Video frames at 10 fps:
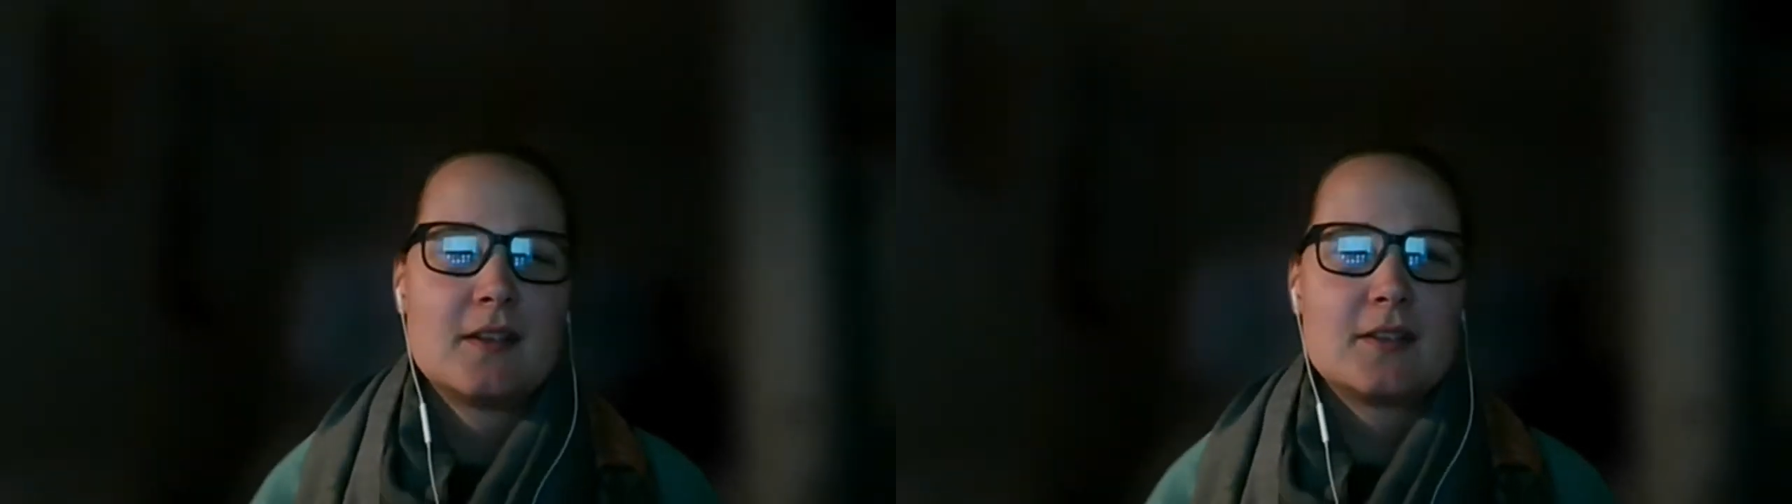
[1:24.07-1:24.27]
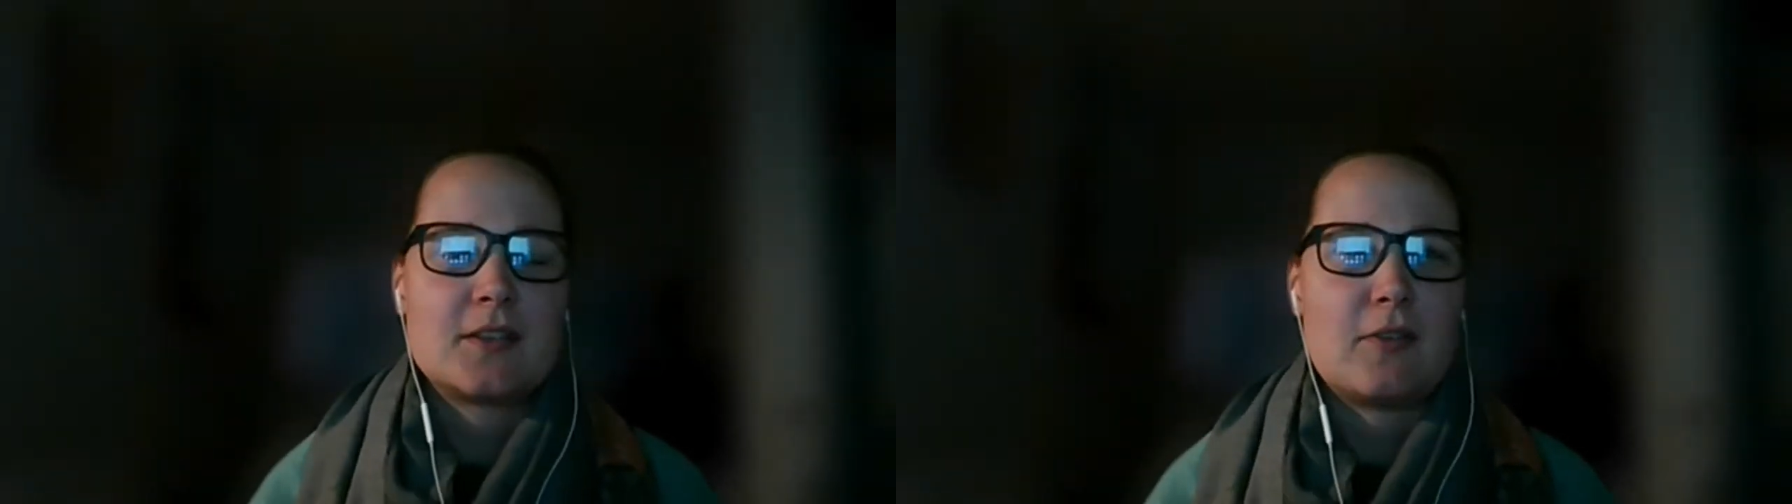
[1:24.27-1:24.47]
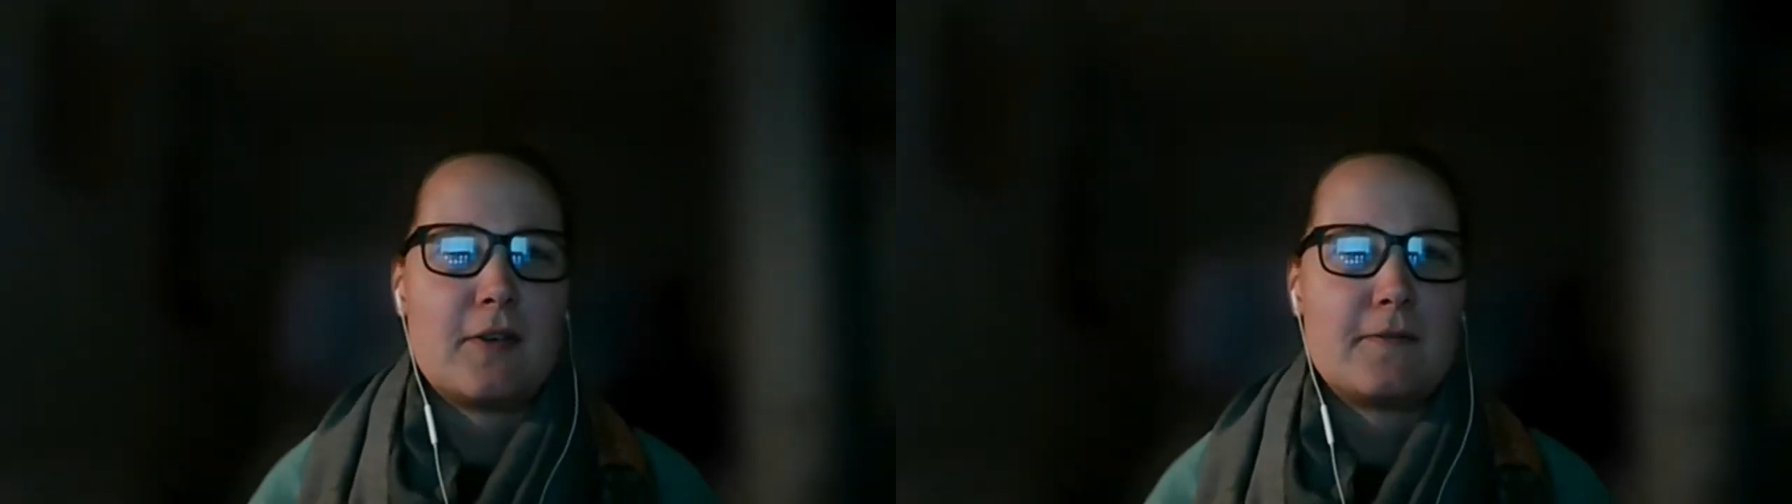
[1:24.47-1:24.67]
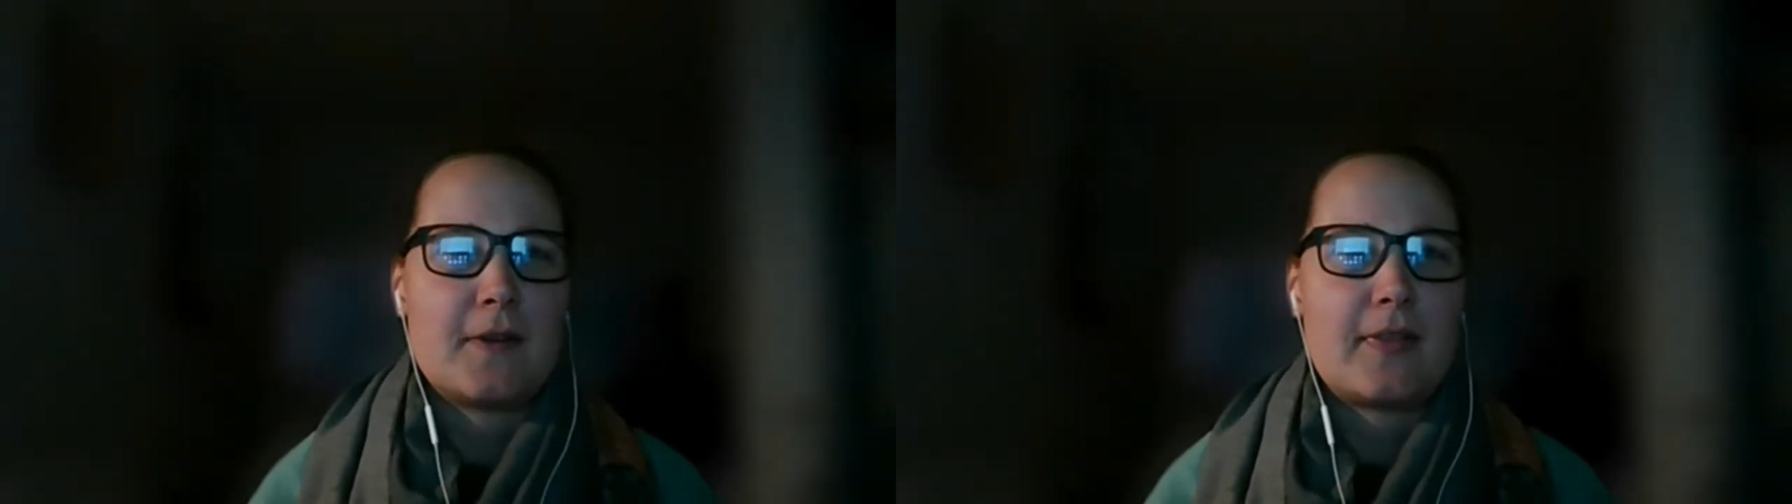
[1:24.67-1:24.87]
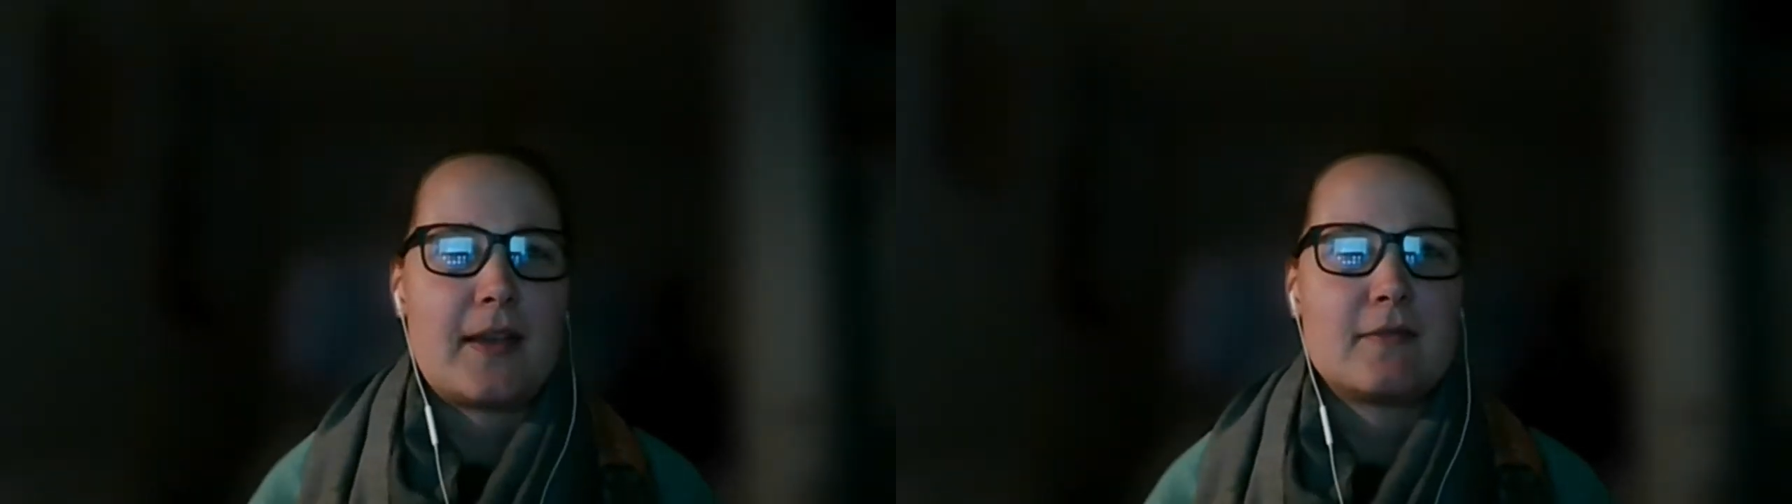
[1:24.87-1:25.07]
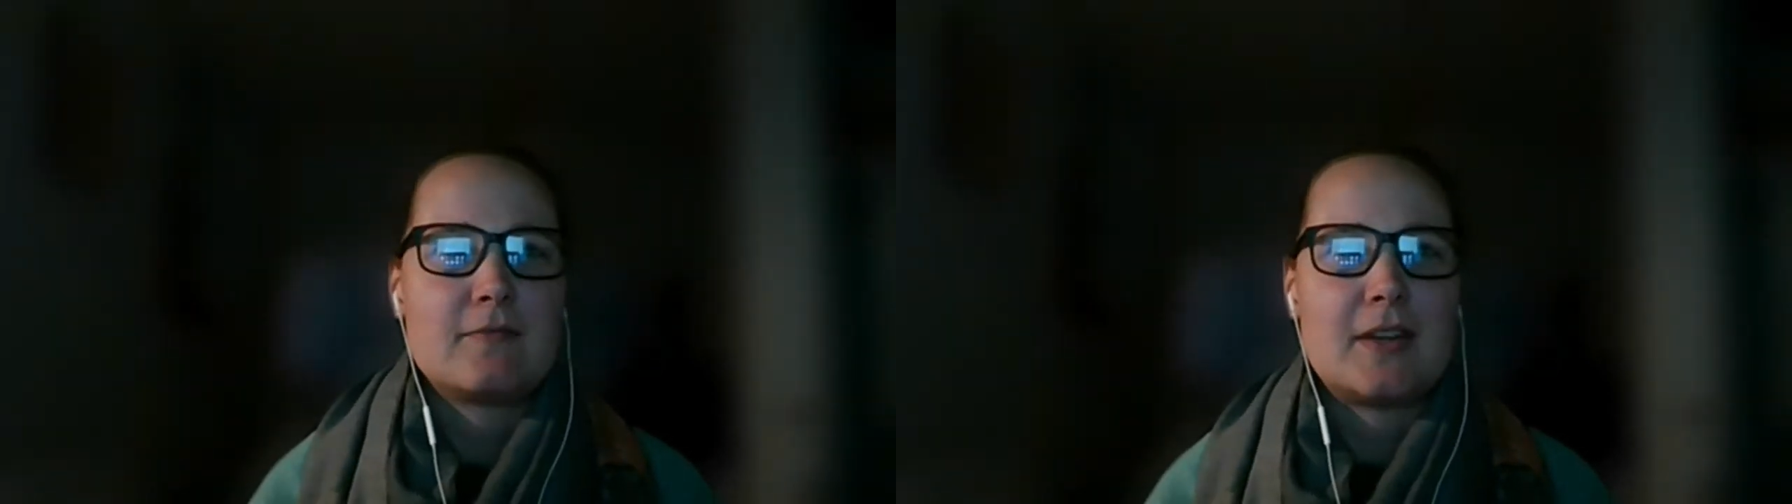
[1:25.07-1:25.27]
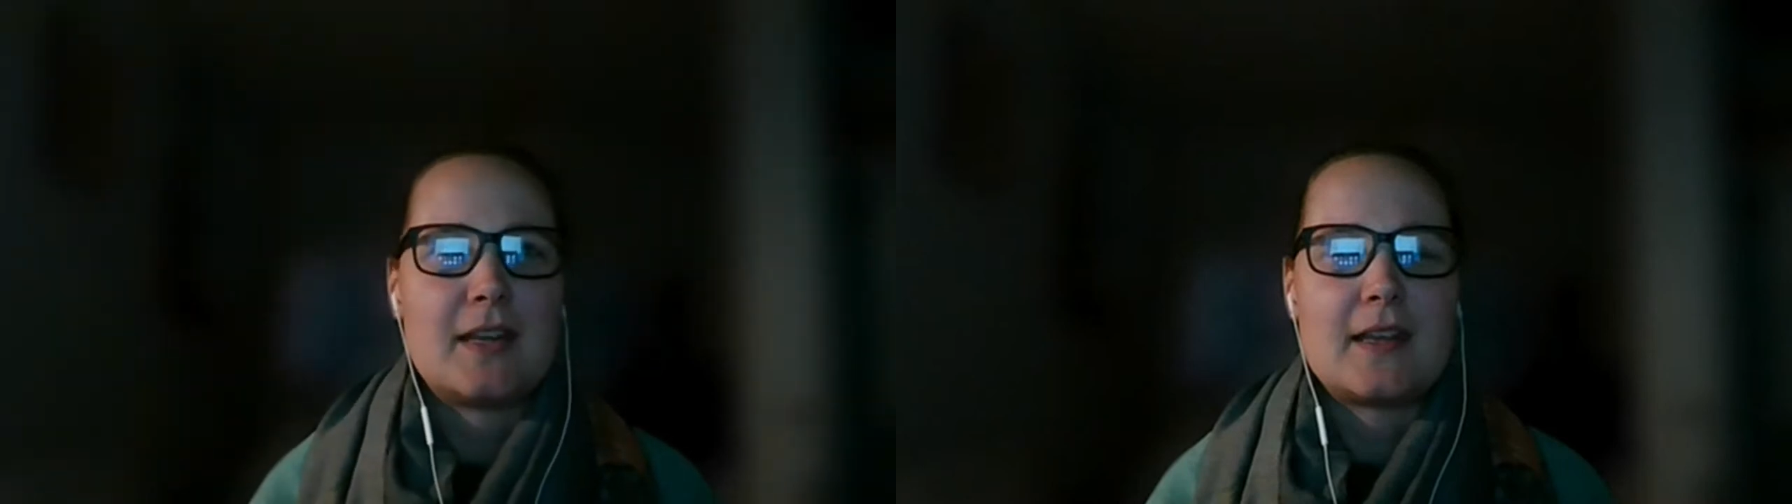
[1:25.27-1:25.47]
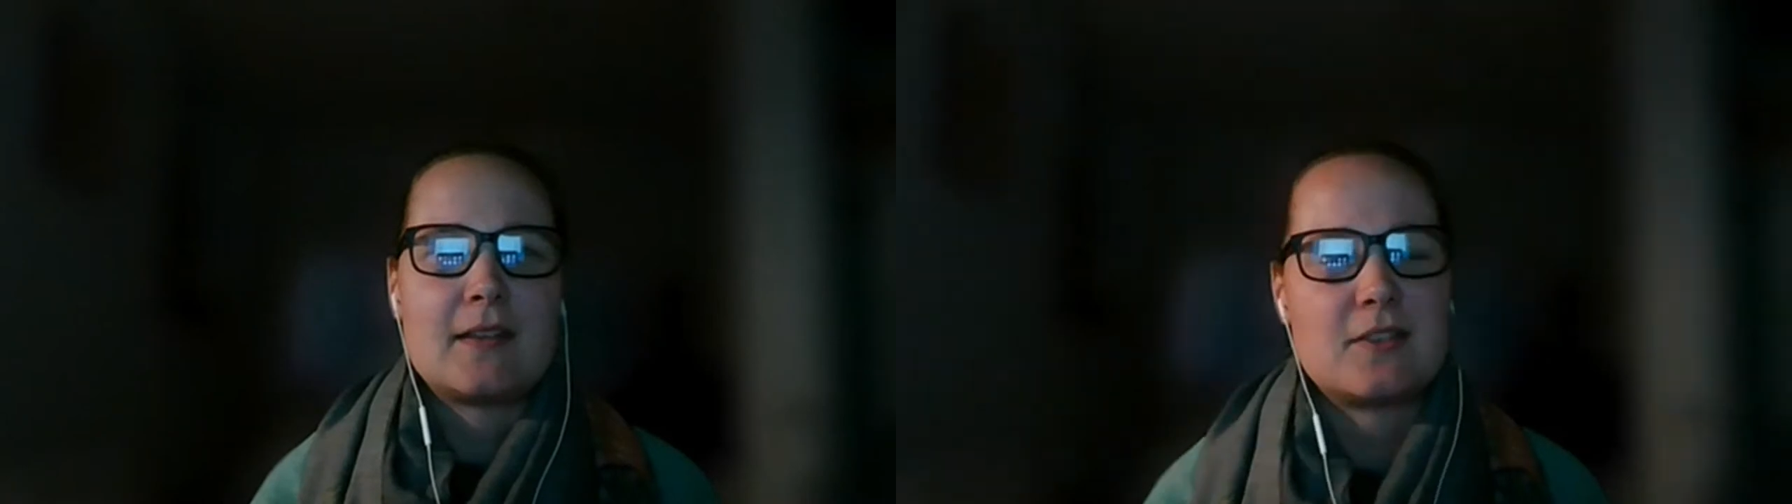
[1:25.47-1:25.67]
So I found that really